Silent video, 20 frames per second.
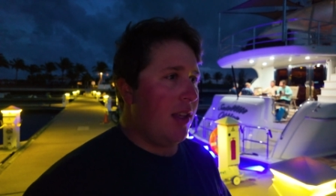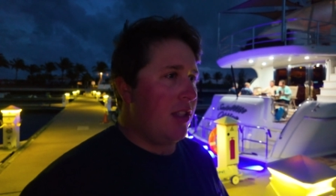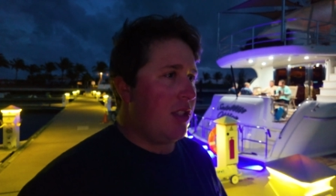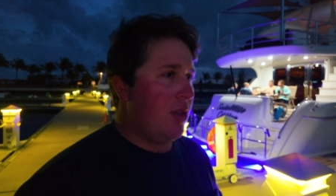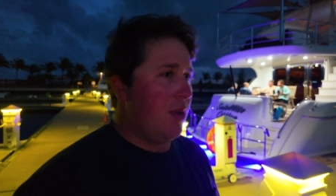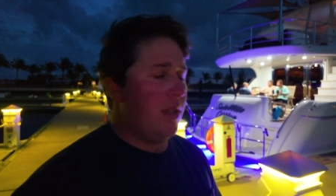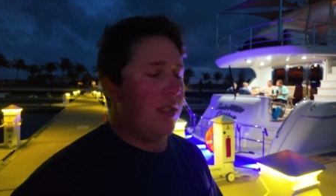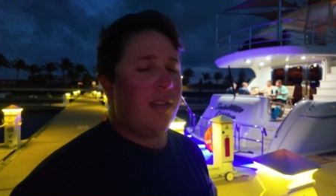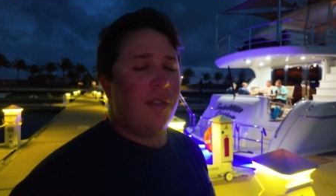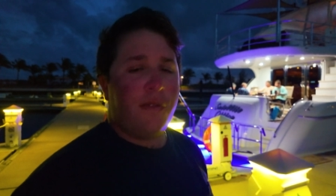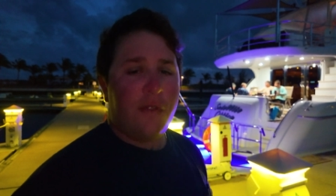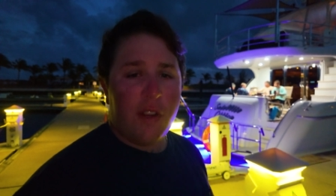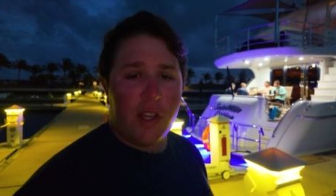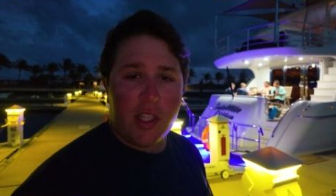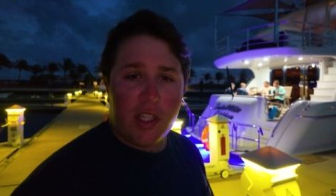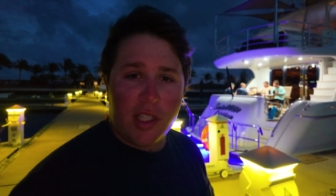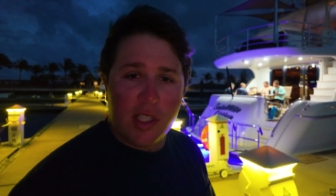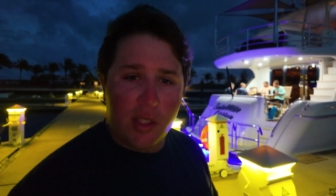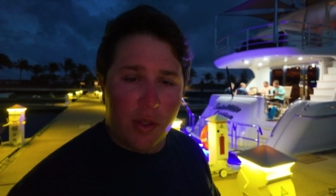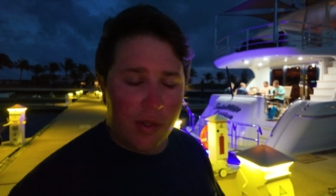doing some
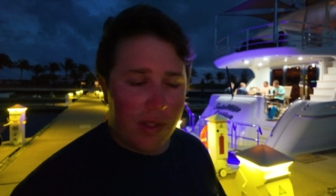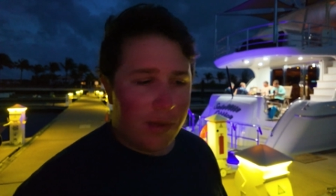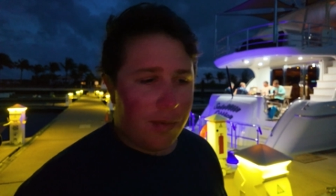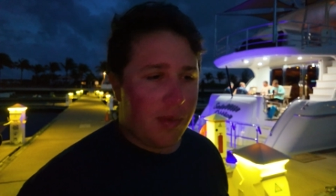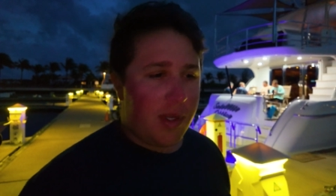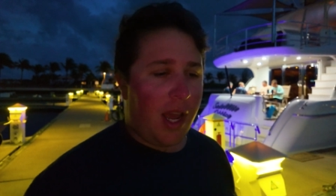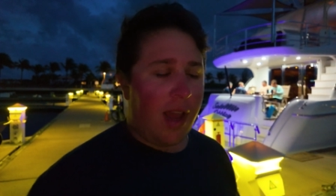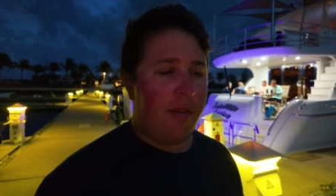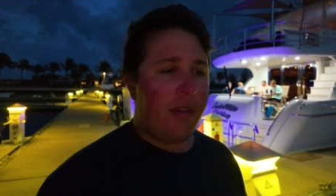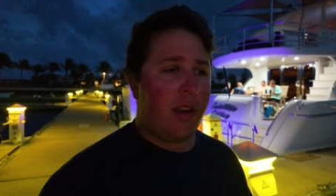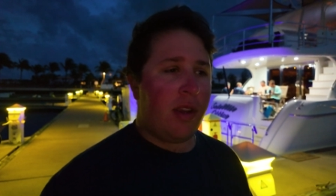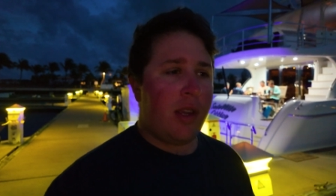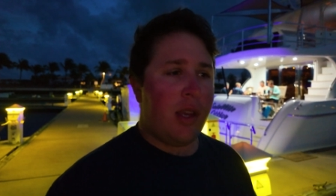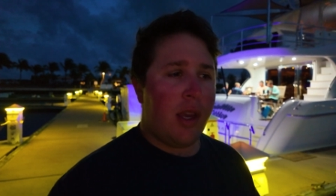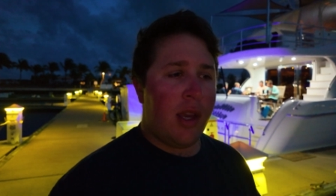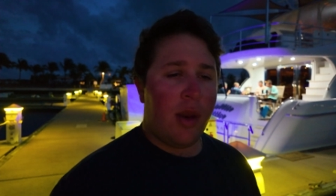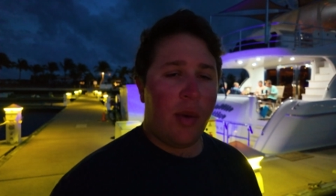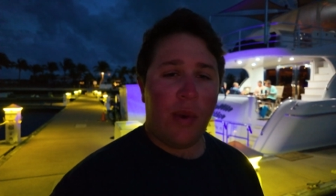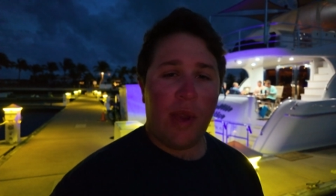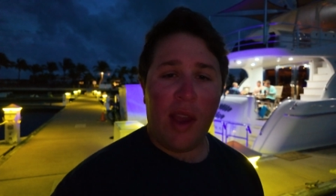fishing, doing some diving.
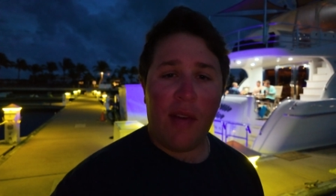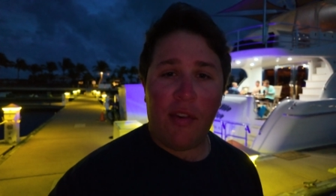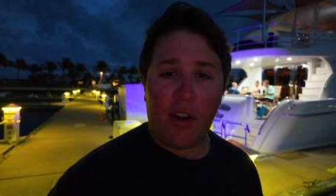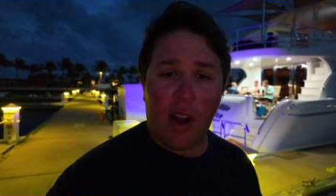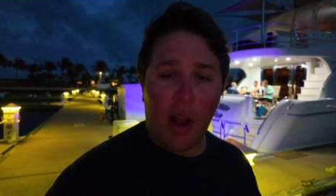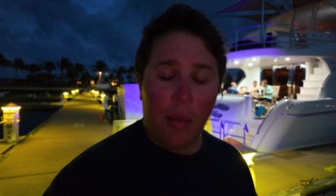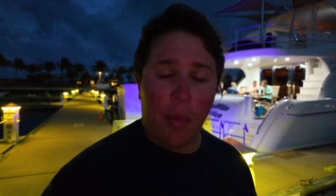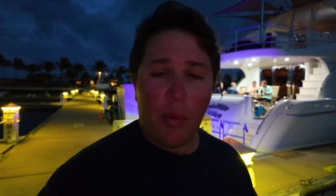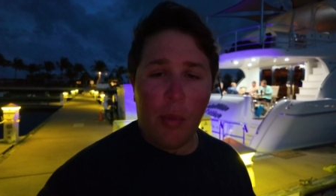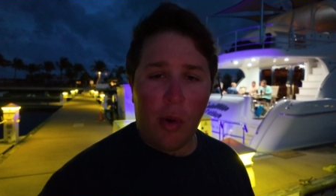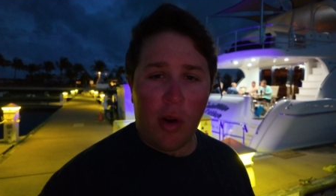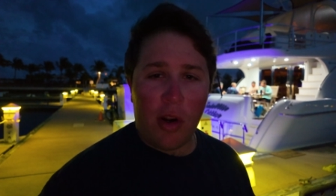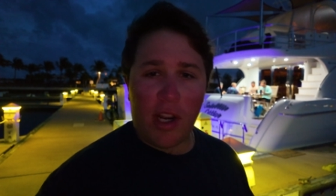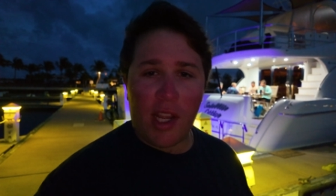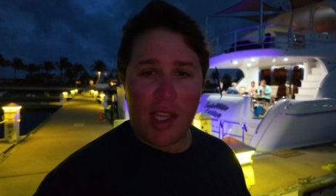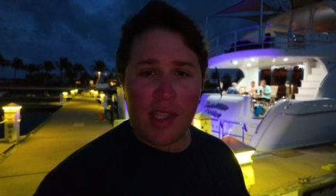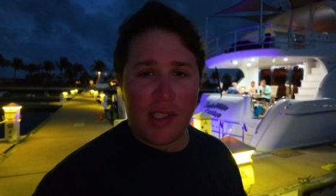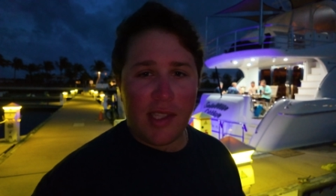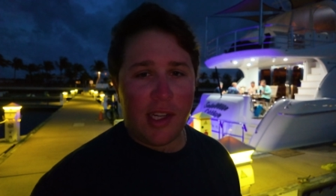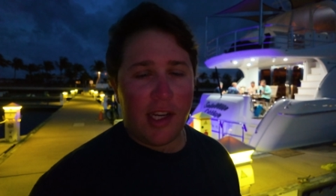We have a couple more
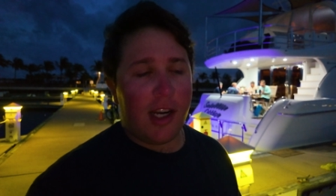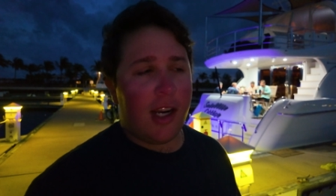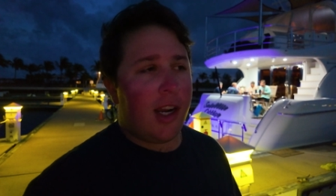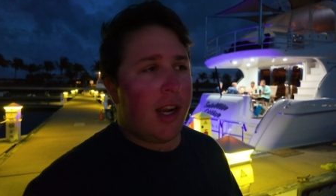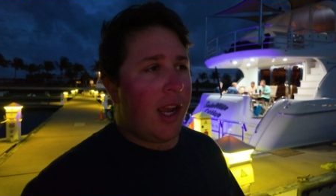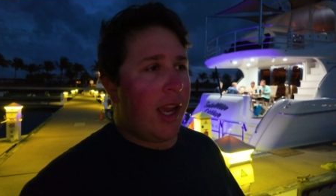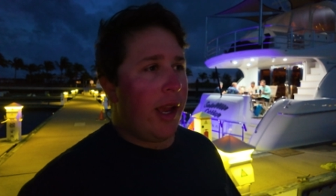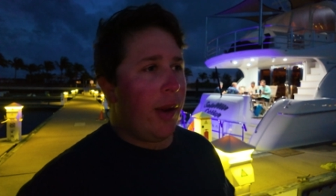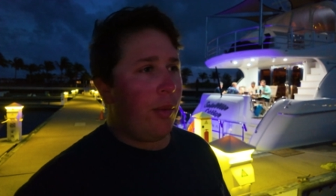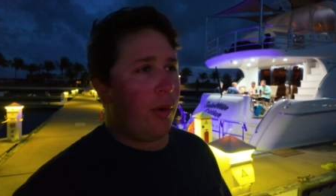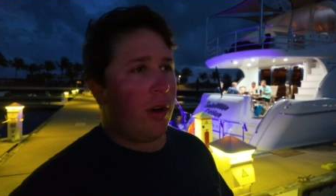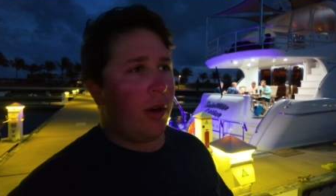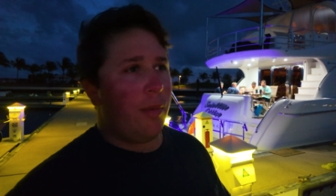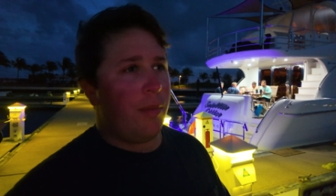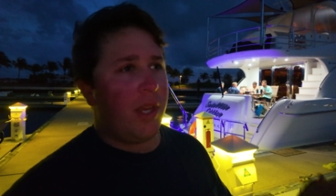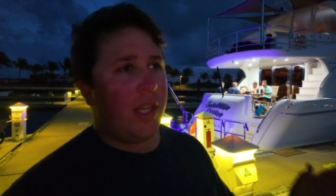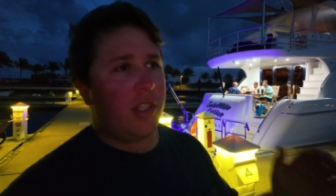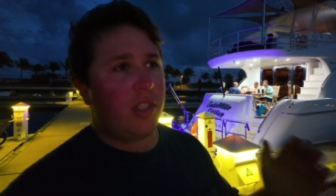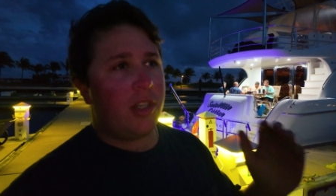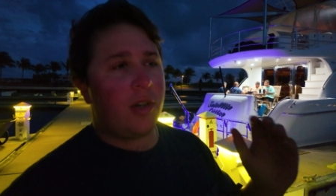days here, and we're gonna
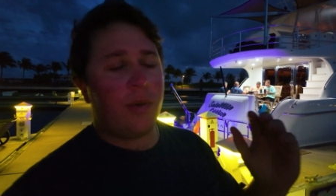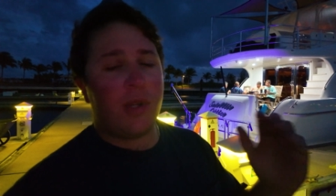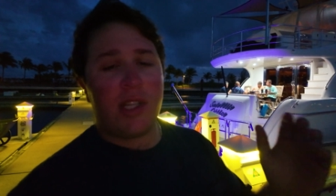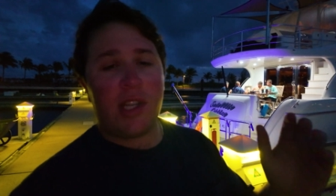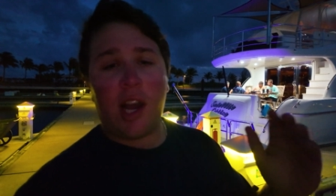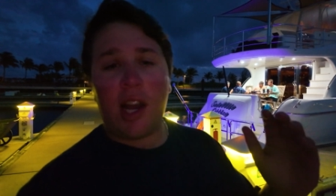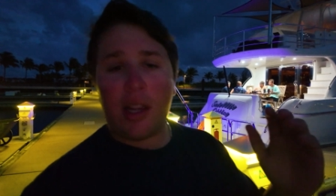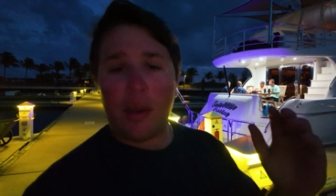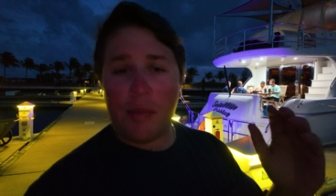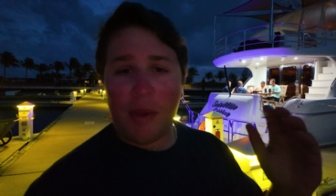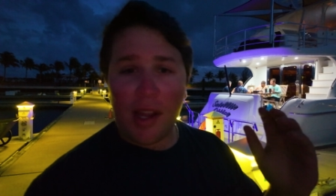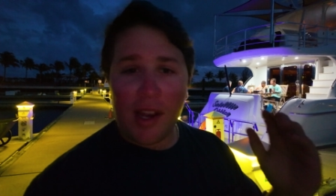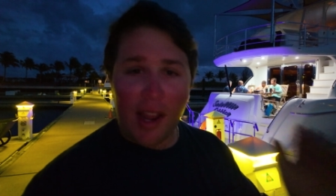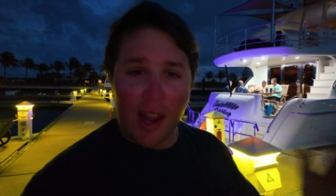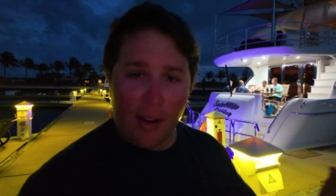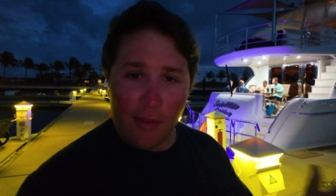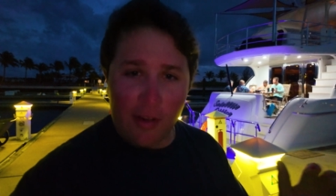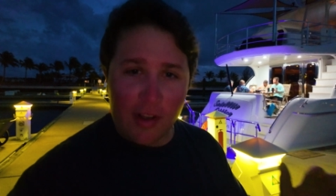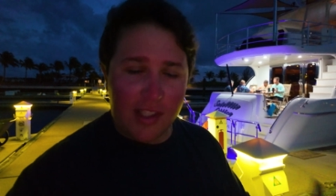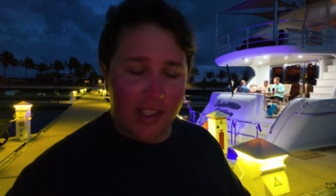make sure we document
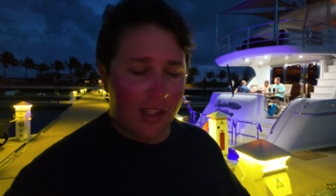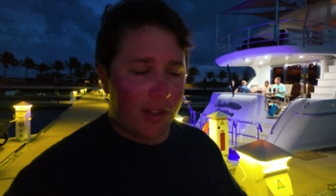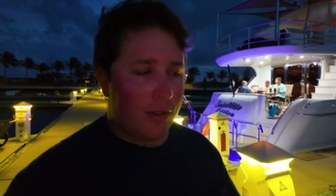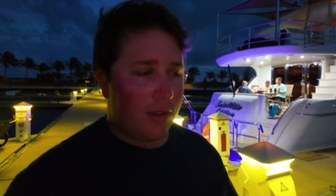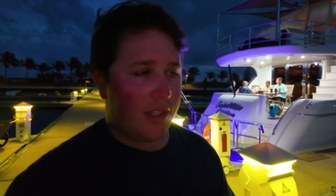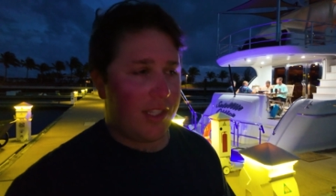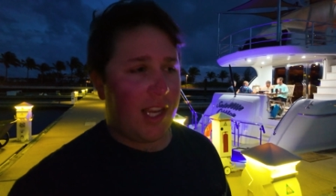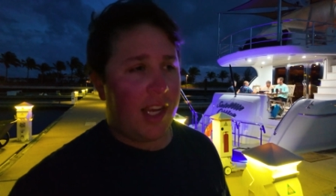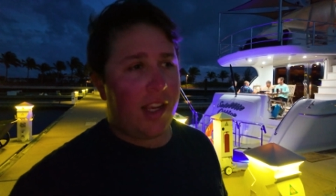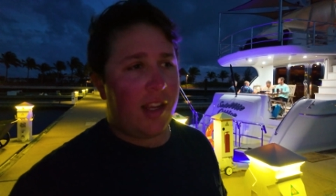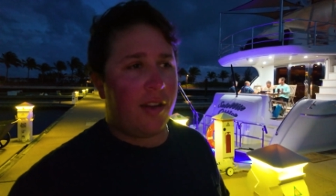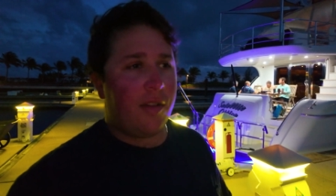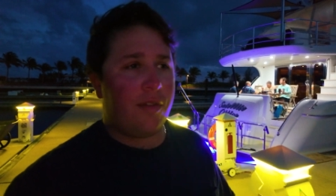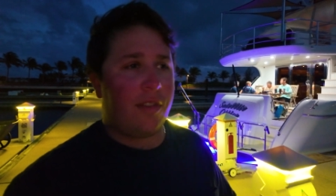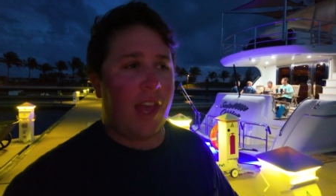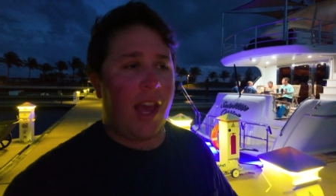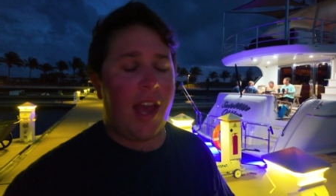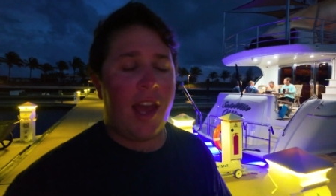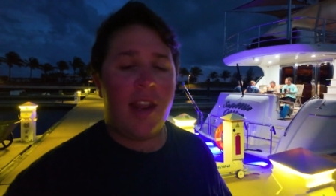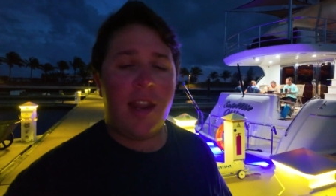every single second of
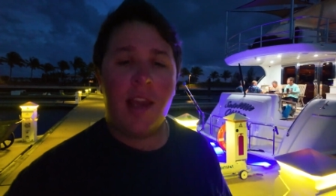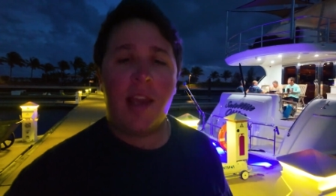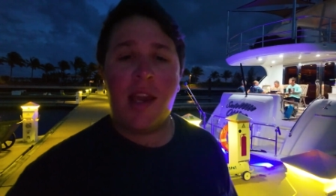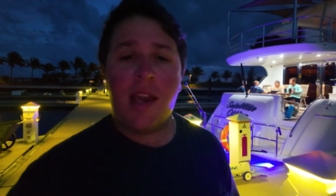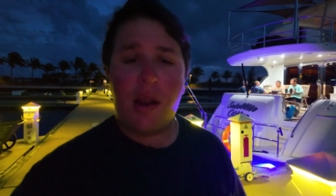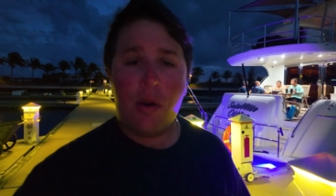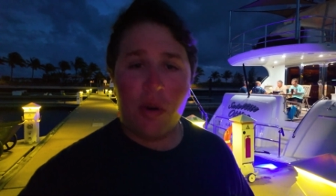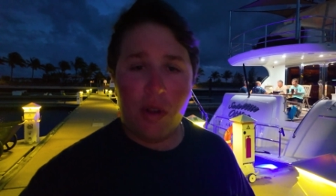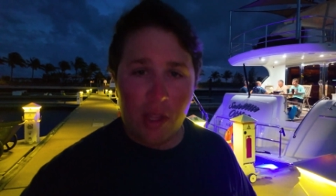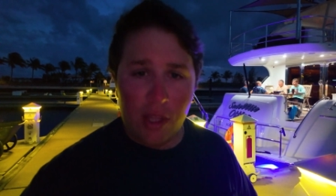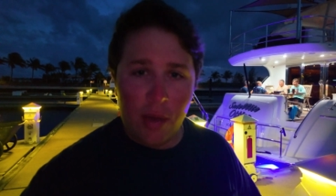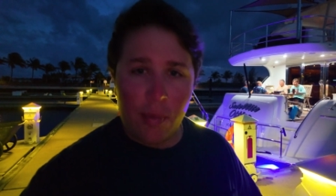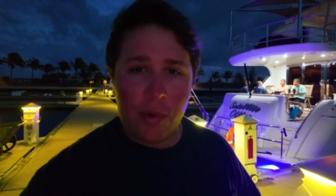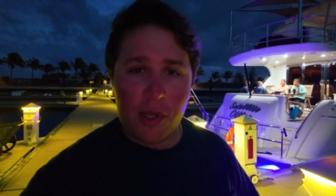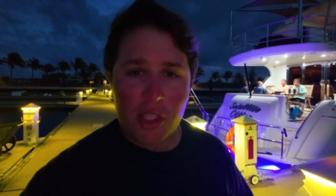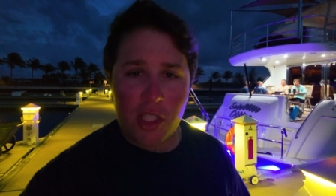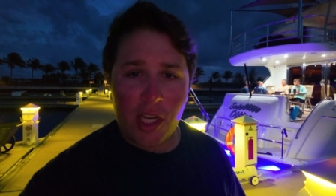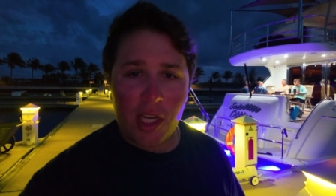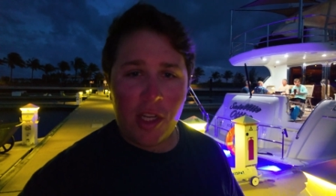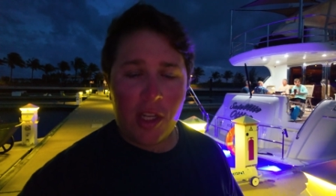that. Really
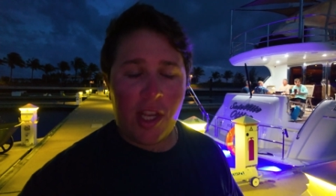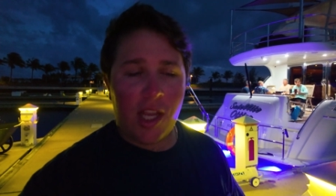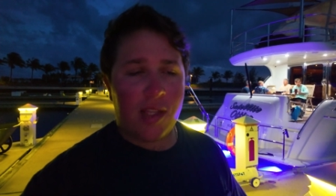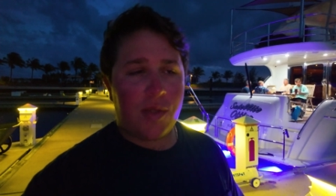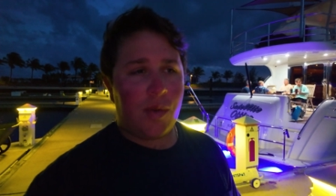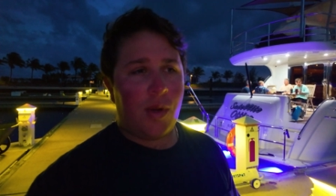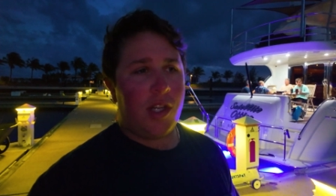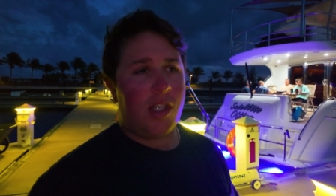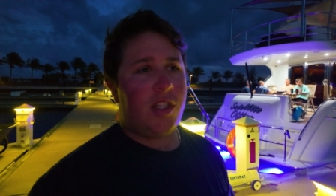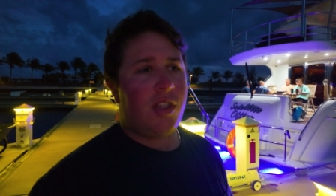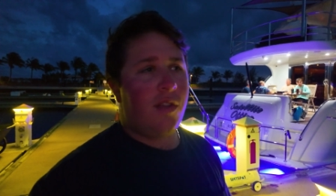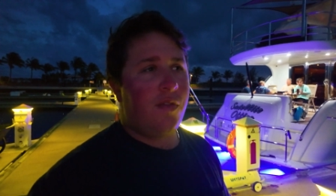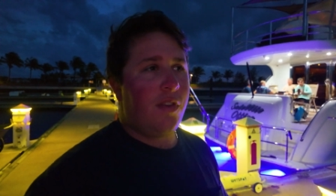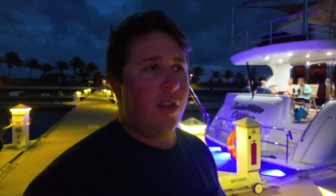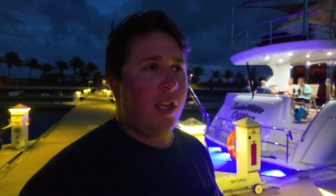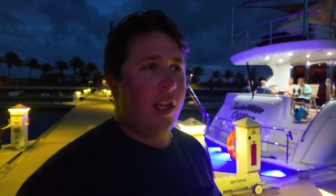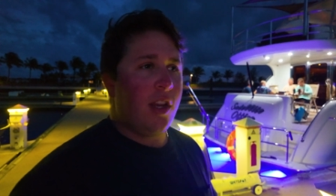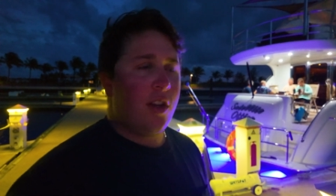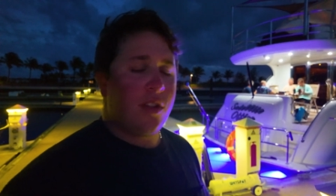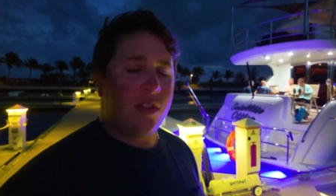appreciate you guys watching the
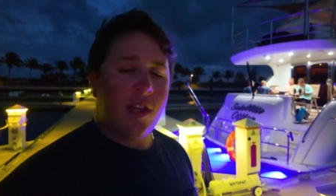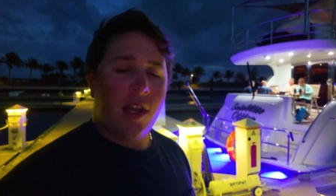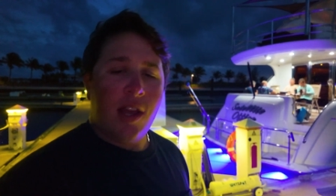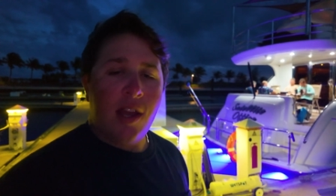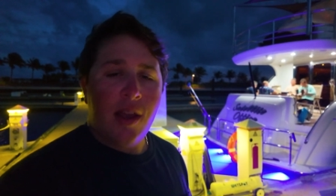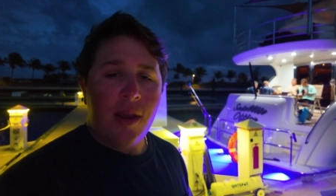videos.